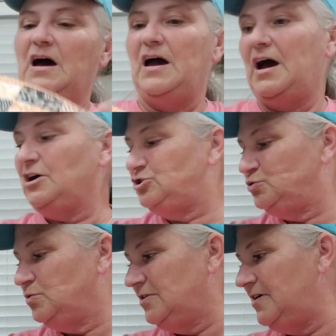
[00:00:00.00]
I
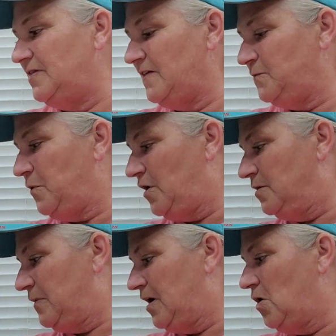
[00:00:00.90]
actually, that's
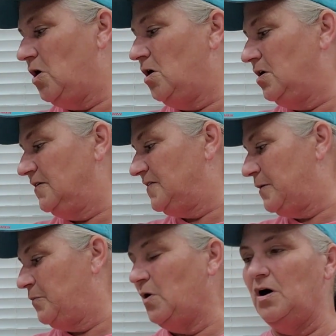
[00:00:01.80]
part of my haul as
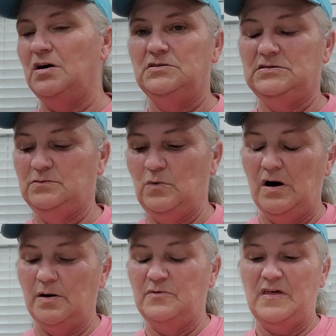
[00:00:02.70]
I bought,
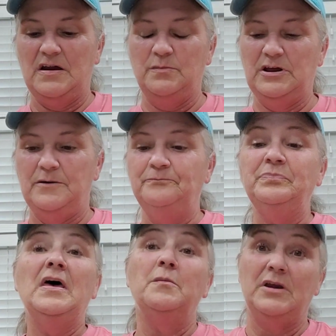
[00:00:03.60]
well, I'll come to that in a minute.
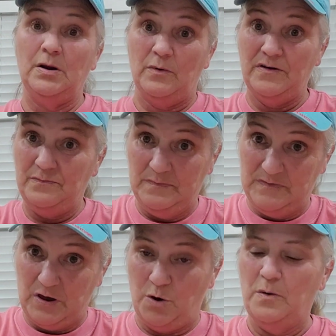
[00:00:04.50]
But anyway,
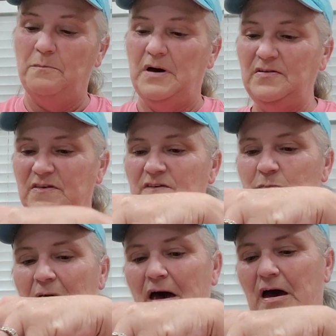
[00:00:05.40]
so made
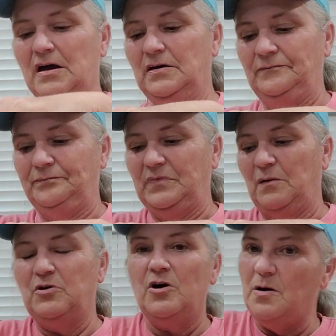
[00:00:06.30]
this bag.
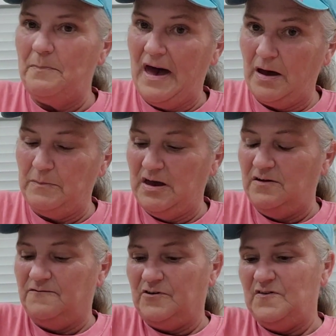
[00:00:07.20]
I've been on a bag
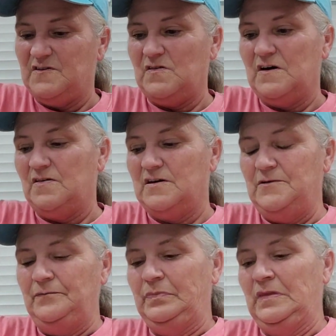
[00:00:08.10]
making frenzy lately.